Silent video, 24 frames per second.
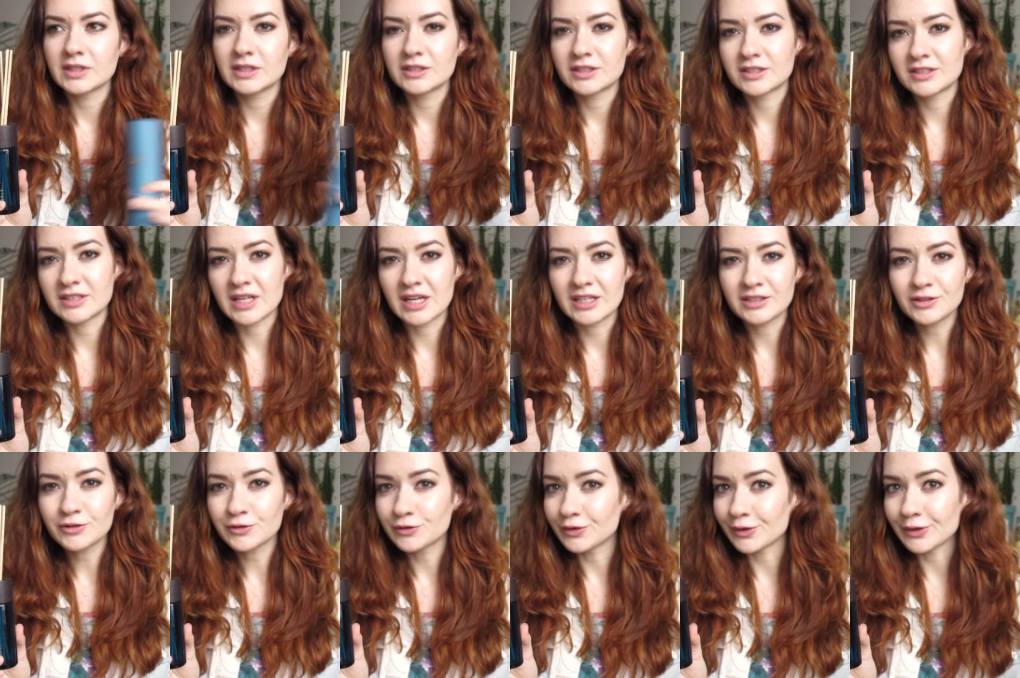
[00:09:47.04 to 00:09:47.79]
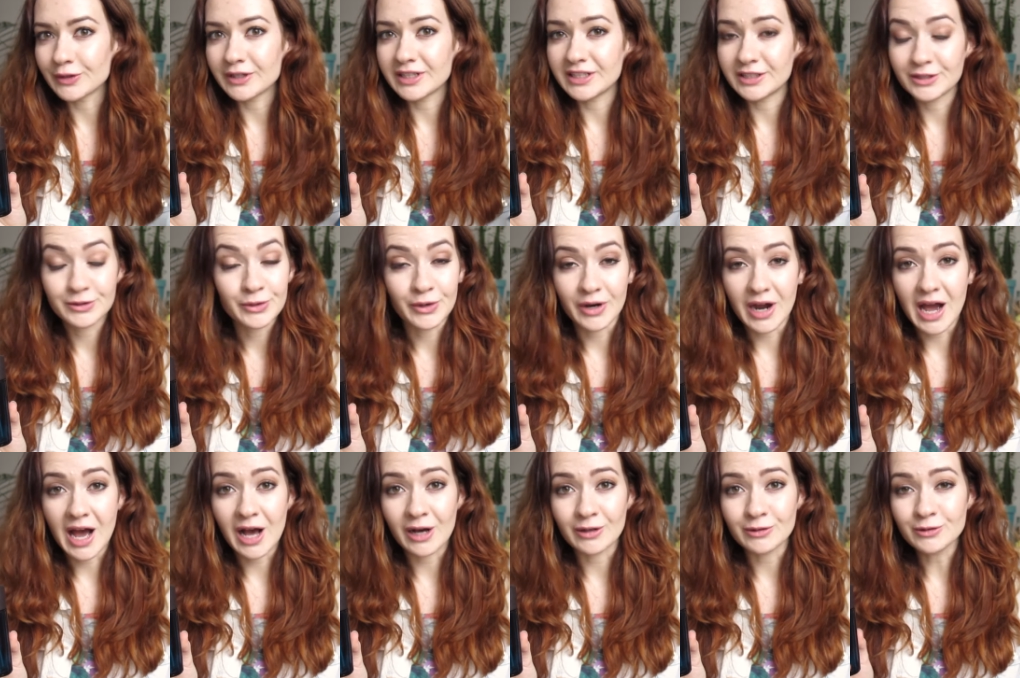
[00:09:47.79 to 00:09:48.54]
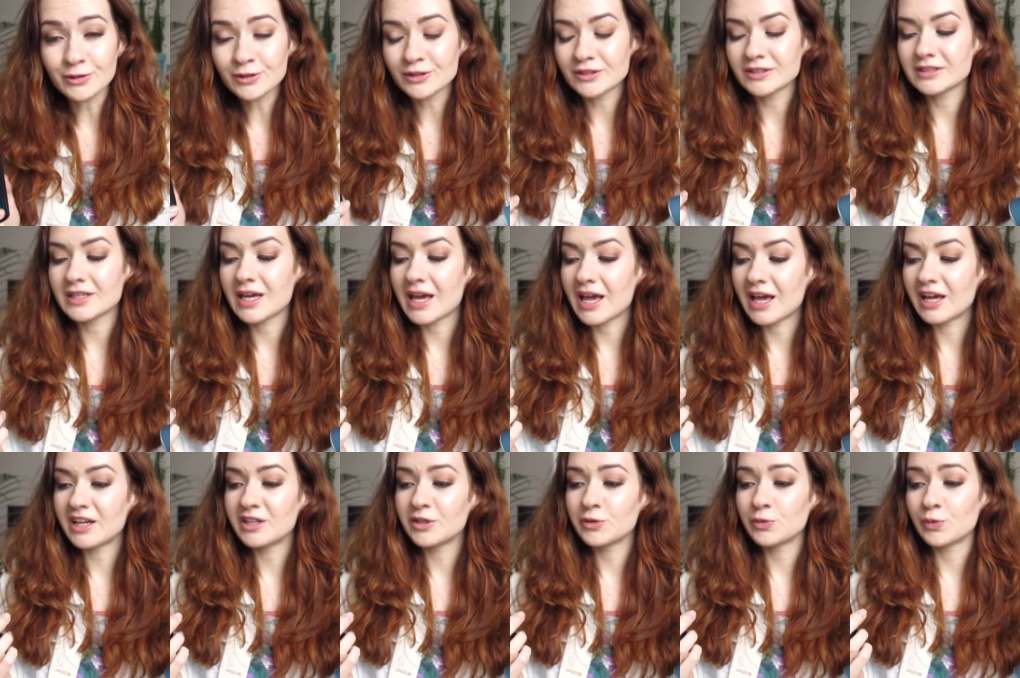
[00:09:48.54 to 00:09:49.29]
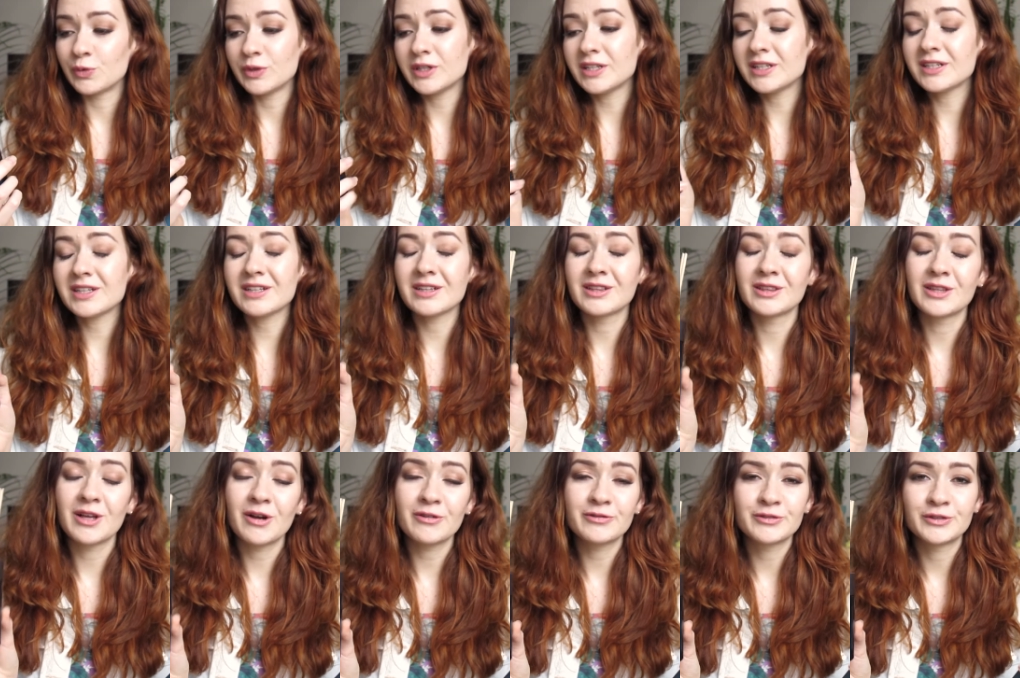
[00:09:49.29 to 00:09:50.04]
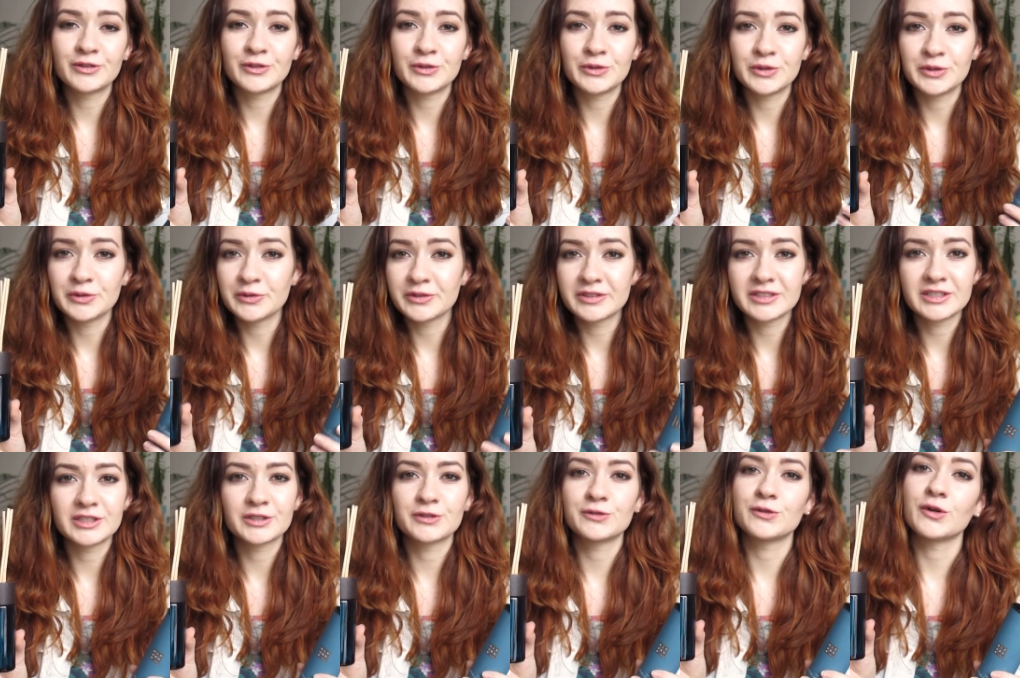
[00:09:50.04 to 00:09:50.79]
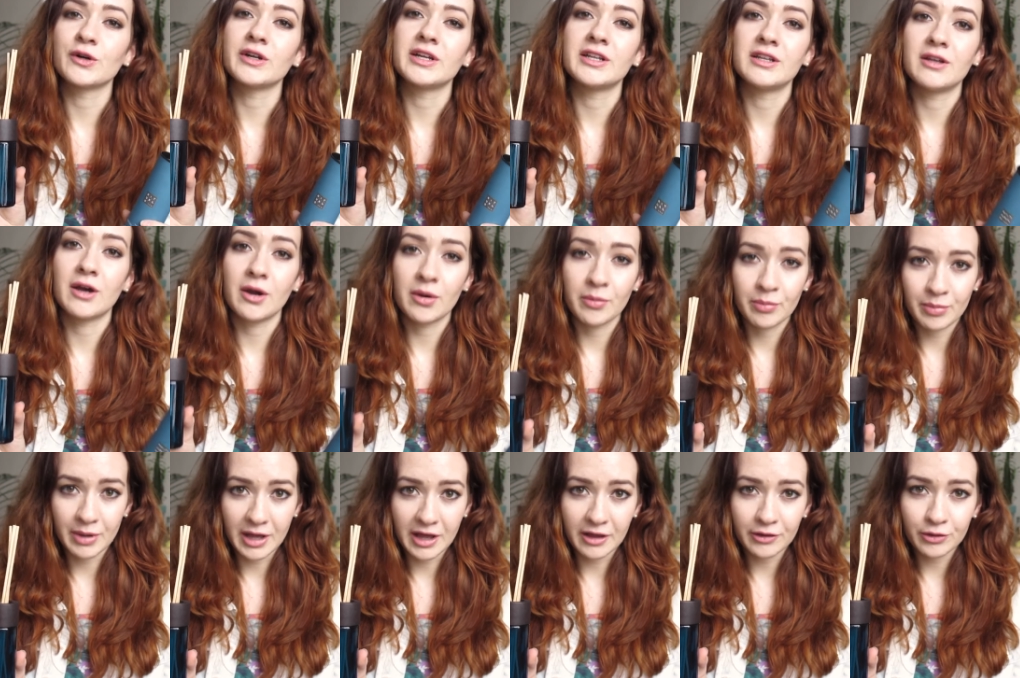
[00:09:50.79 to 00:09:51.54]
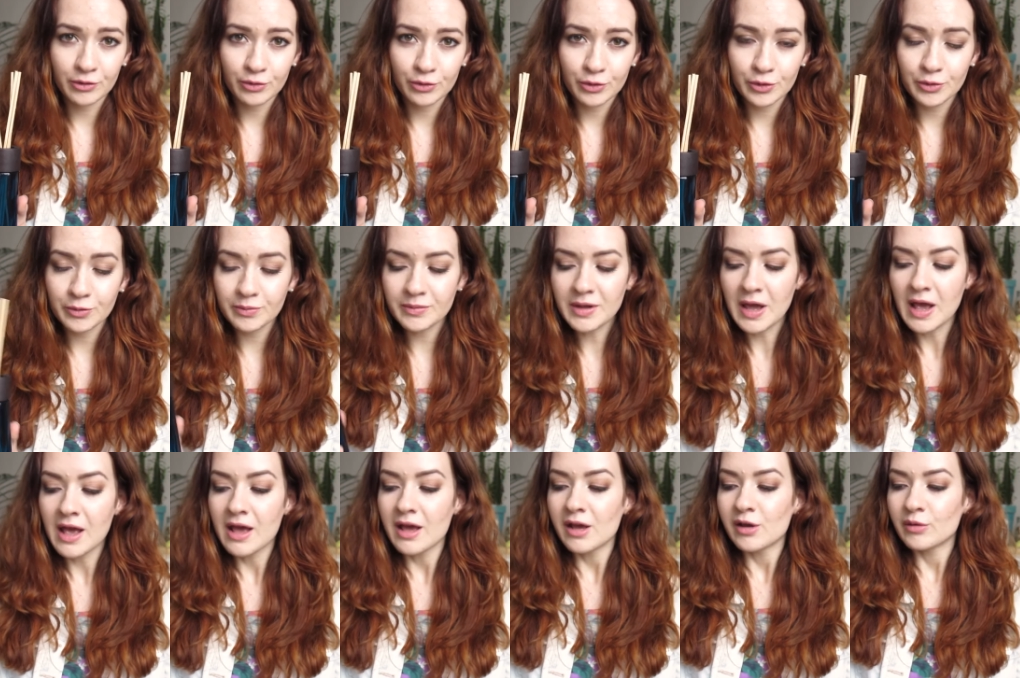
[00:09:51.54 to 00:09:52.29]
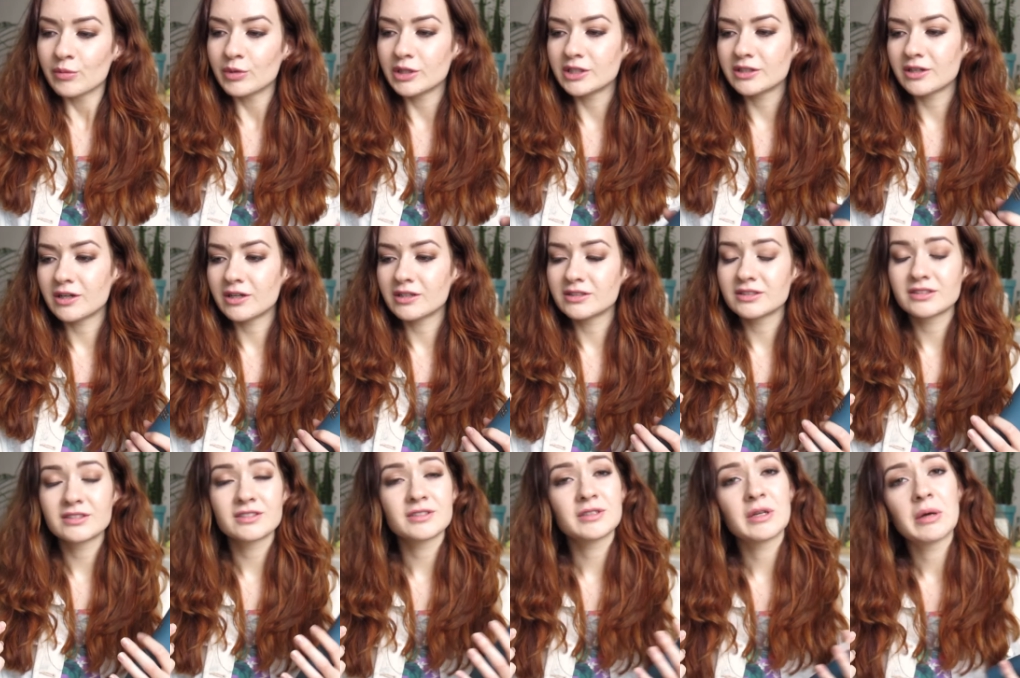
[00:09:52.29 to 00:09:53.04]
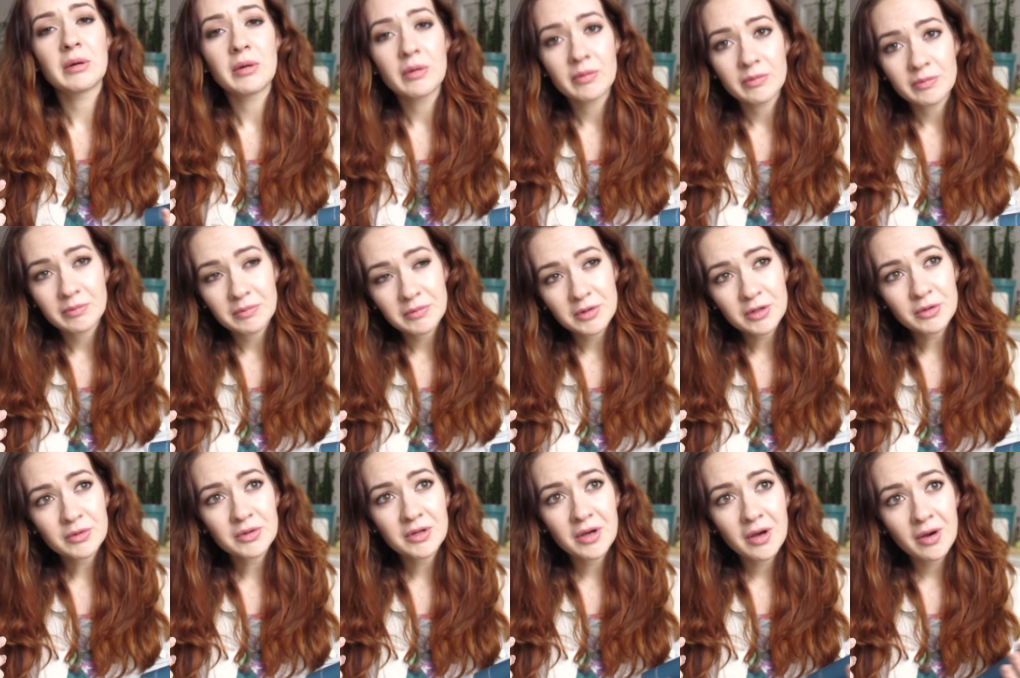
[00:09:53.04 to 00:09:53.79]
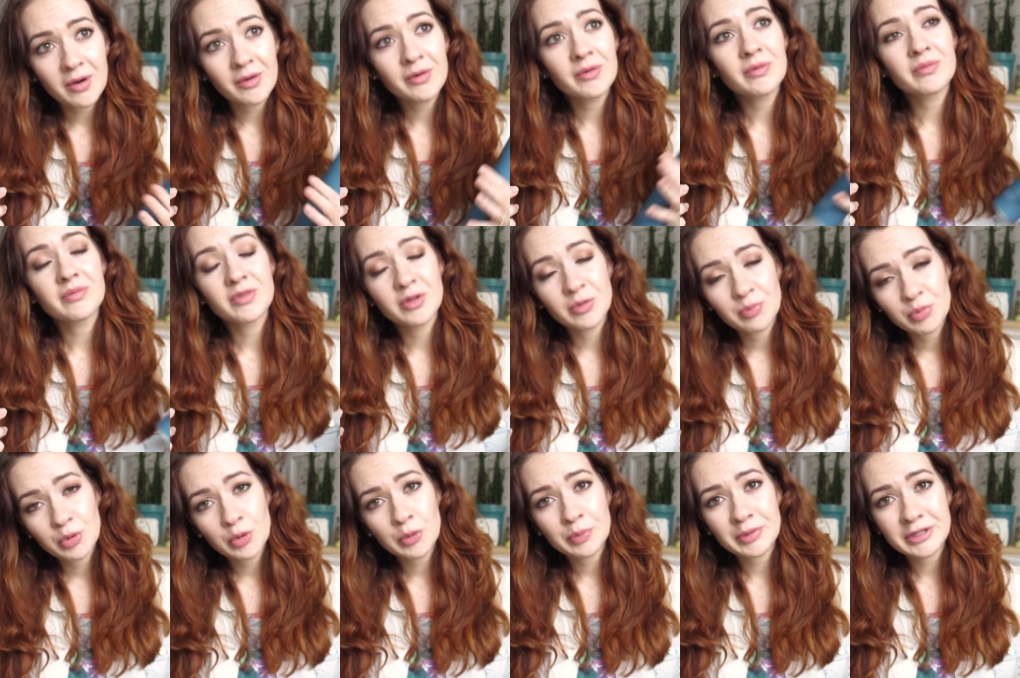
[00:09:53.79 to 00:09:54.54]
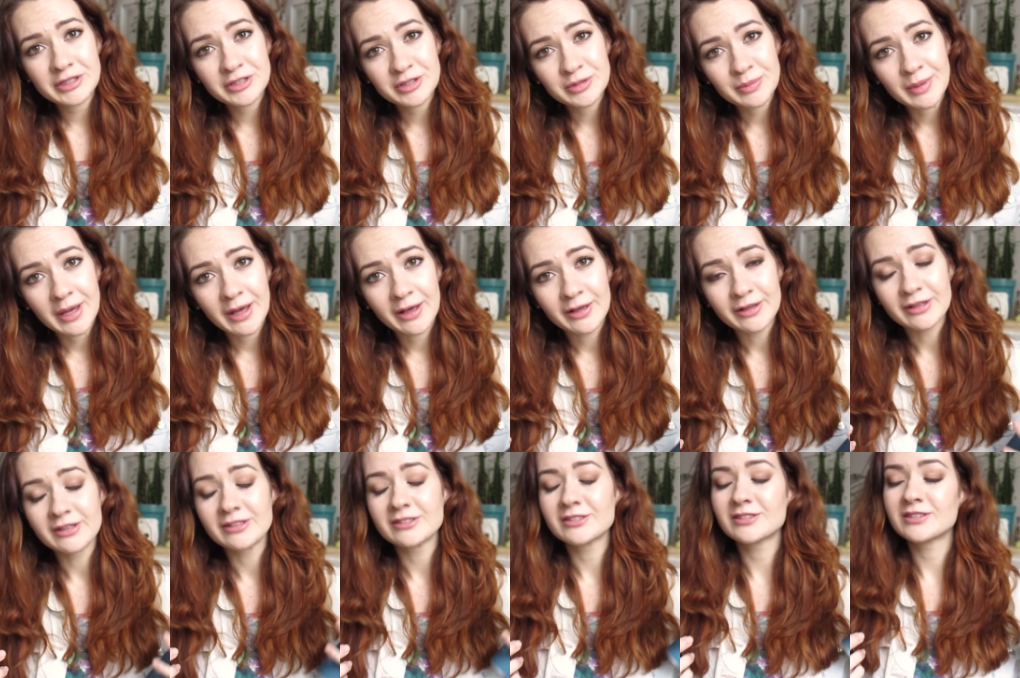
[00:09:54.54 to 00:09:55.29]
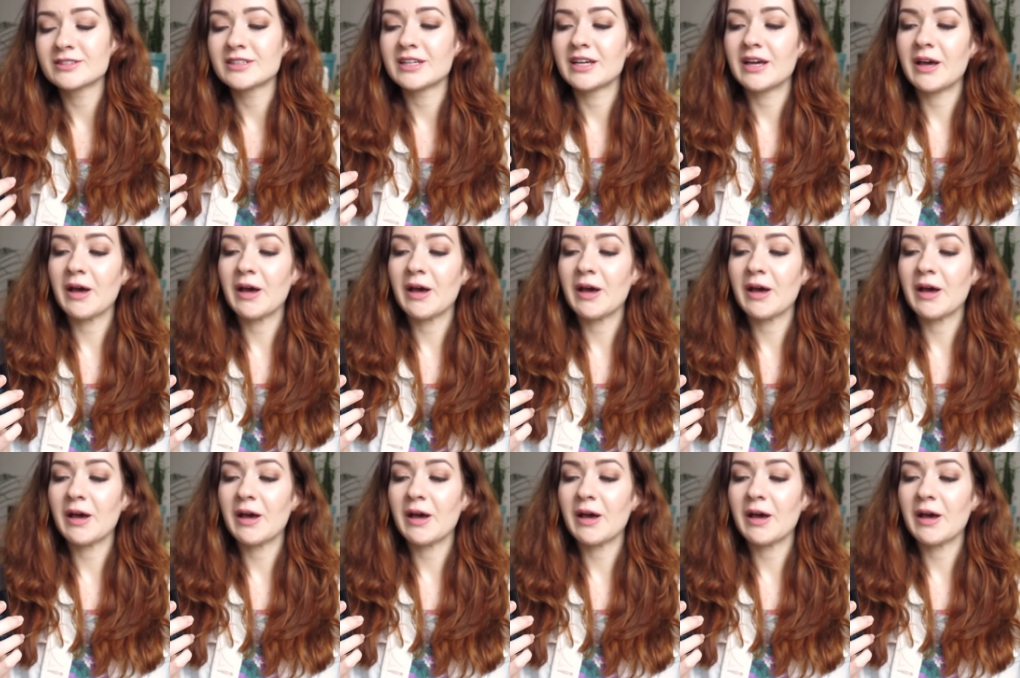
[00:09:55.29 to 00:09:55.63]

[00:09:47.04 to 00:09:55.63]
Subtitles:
scent for in your house, and we love to use this for in our bathroom because you know, the poopy smells.